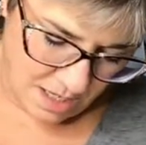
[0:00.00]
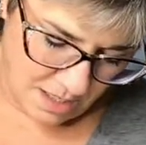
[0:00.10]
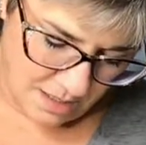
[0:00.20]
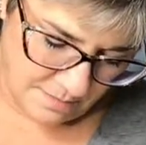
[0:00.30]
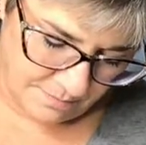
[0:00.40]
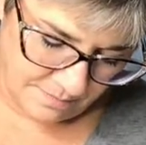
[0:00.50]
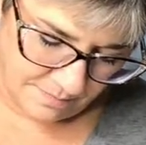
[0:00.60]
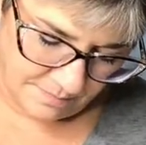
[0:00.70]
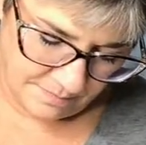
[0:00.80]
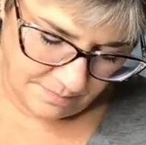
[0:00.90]

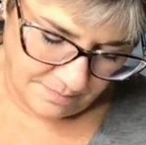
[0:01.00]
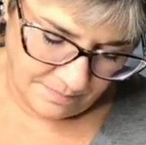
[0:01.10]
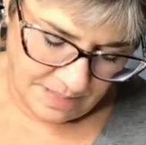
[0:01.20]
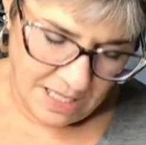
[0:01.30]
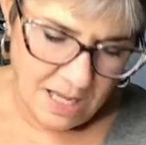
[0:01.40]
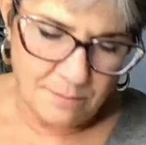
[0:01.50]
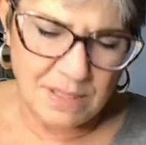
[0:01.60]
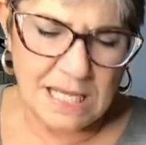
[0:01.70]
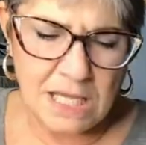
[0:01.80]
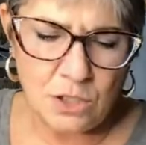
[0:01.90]

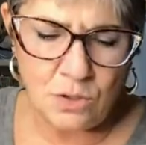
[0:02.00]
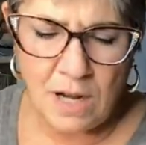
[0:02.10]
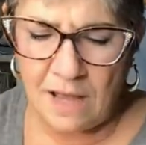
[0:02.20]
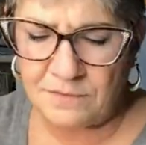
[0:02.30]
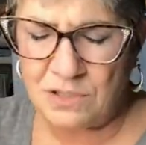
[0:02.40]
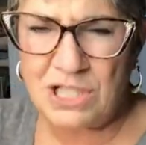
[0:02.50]
But yeah, you don't have to.